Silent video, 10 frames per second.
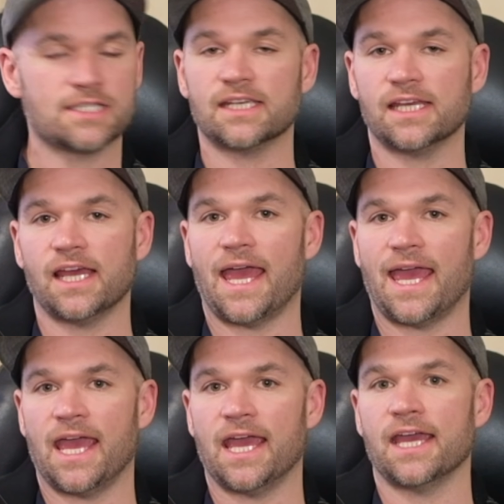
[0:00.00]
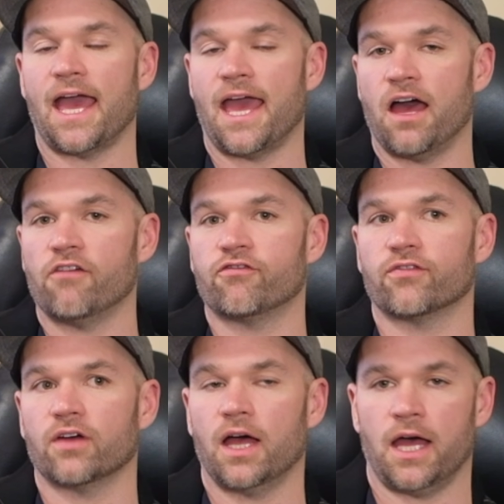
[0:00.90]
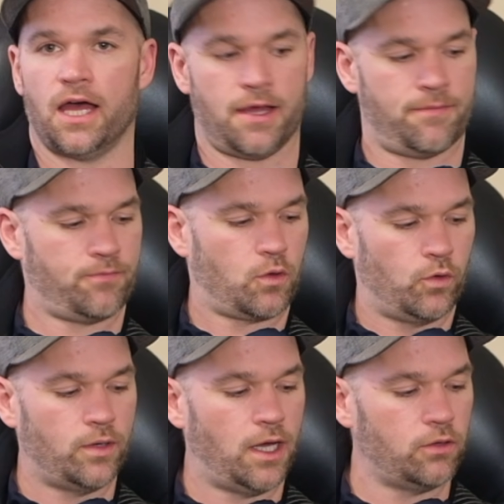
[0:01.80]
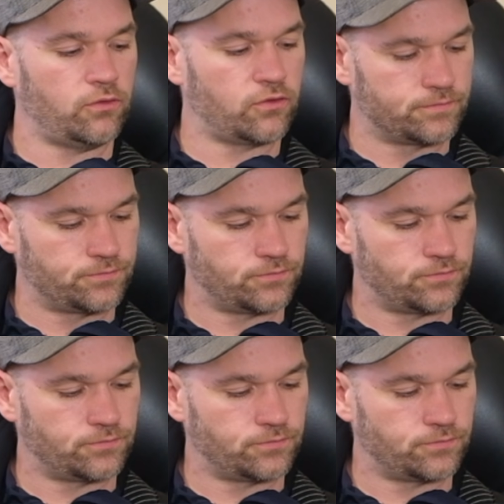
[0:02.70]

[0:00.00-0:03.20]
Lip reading: C, A, F root notes